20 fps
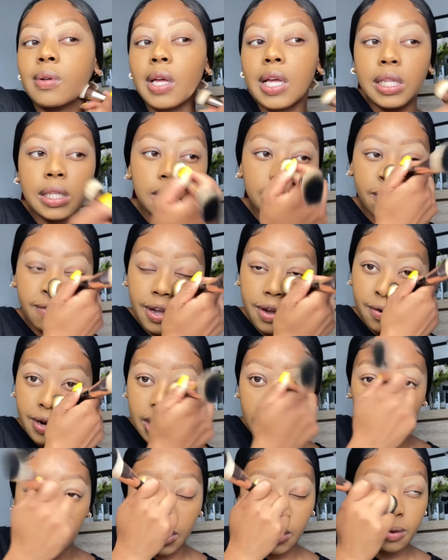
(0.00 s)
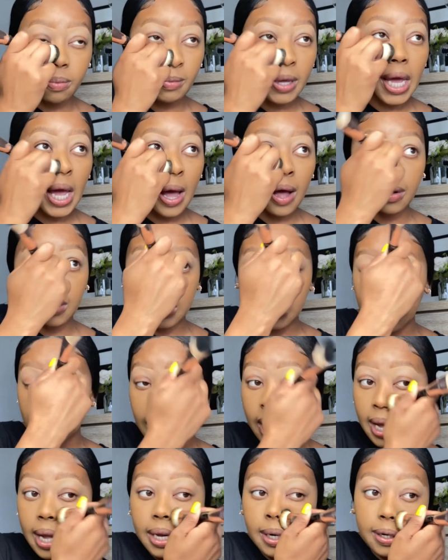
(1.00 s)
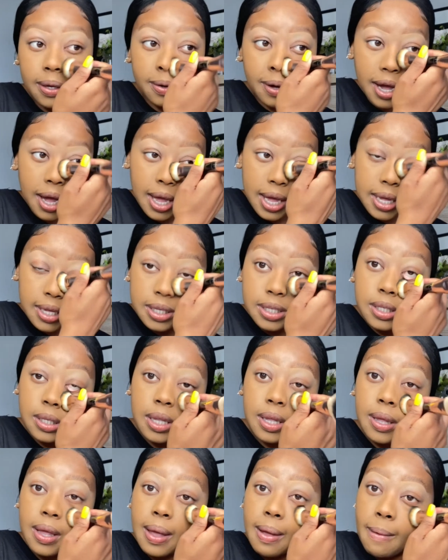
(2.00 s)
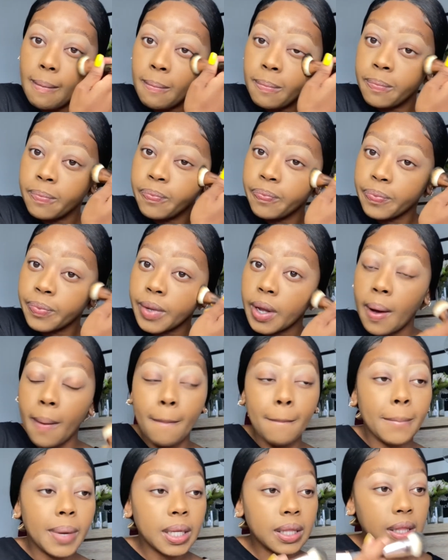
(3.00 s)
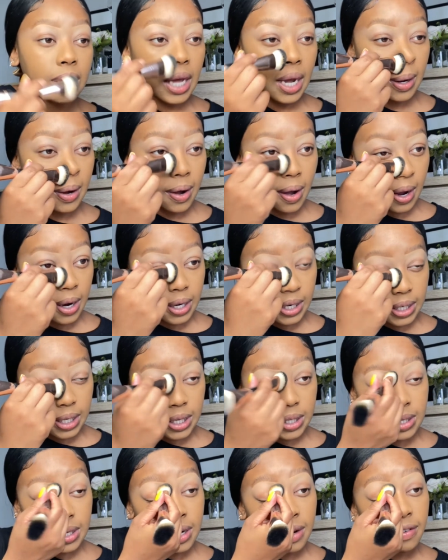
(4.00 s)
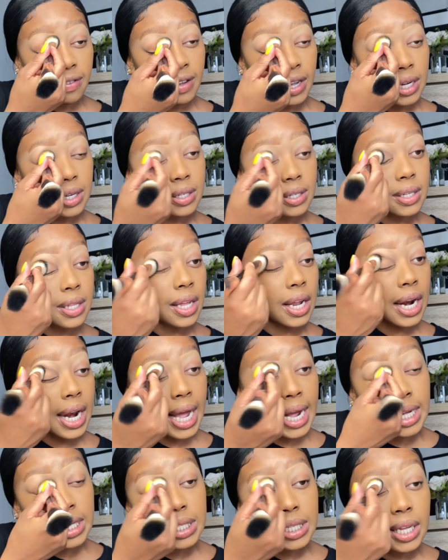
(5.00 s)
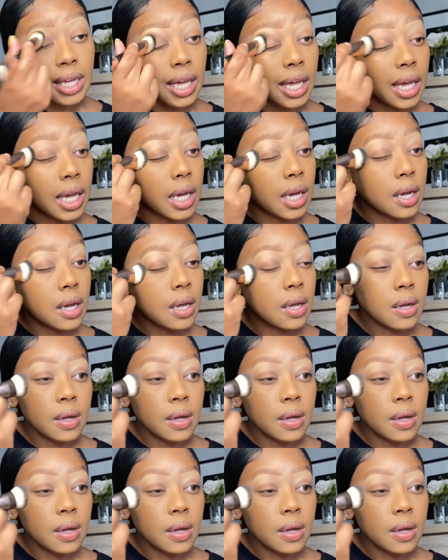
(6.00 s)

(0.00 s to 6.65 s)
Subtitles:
It's very gloomy outside, you guys, but thank God it doesn't affect the lighting.